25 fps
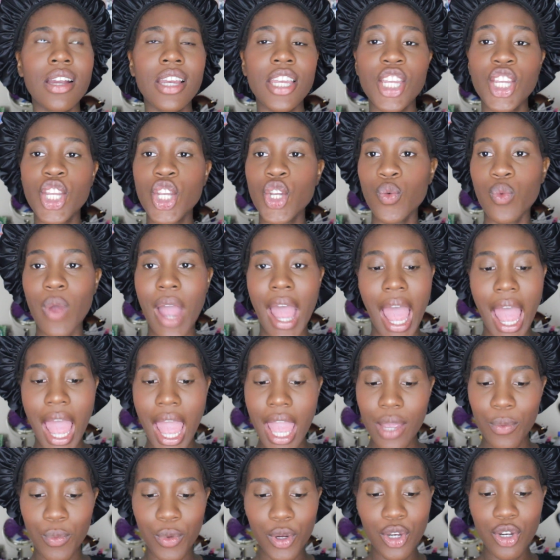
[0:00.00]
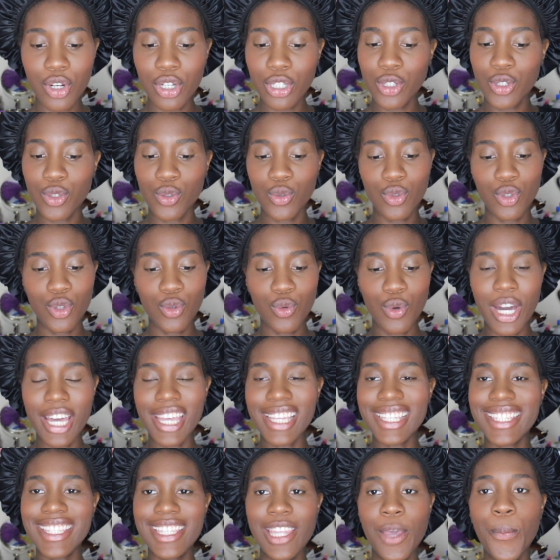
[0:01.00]
cute eye. We're going to do
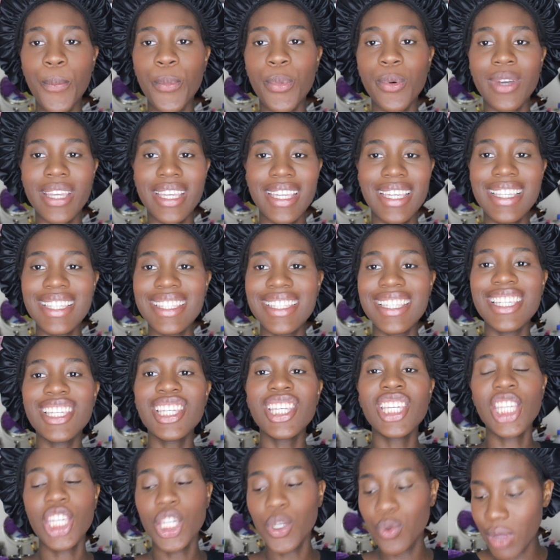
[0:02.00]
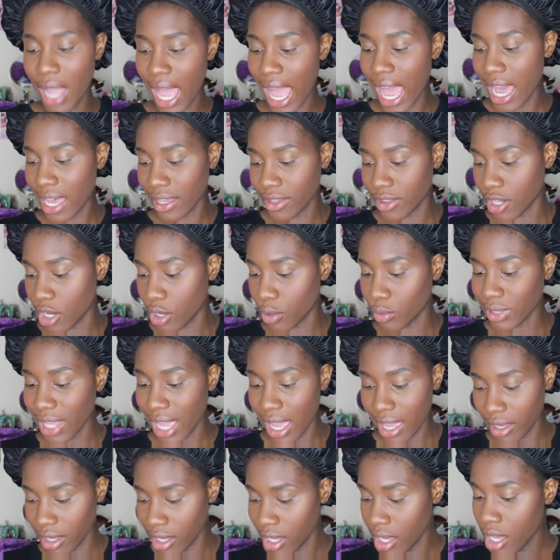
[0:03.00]
a simple, easy, cute eye though,
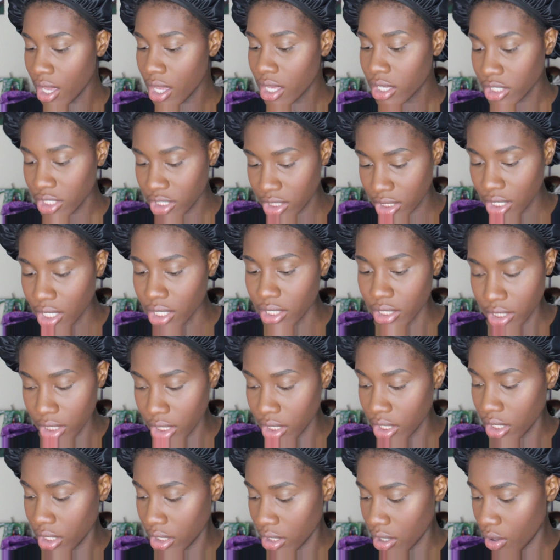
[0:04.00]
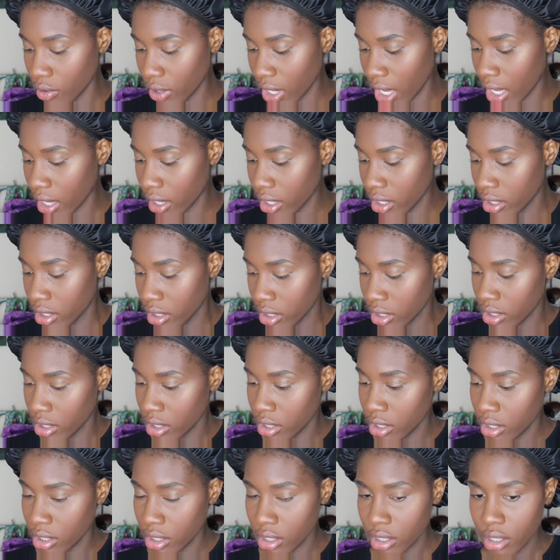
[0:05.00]
like stunting. Okay,
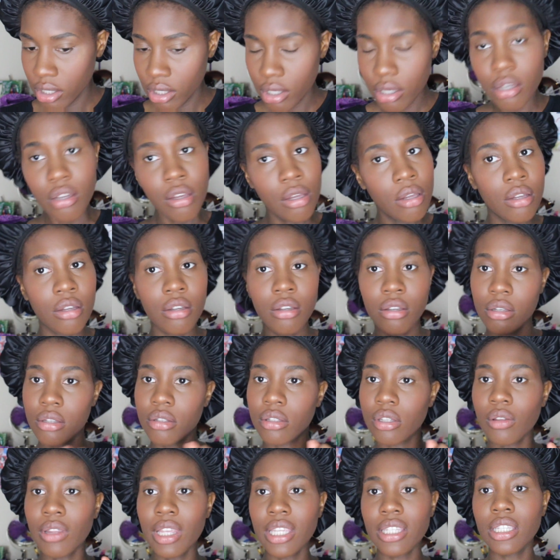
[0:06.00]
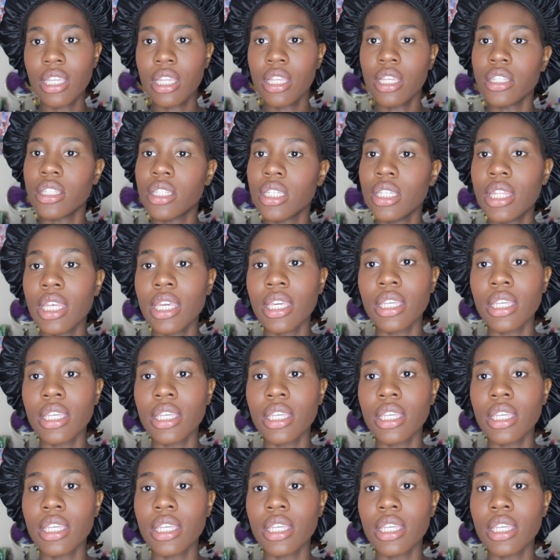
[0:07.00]
so let's get into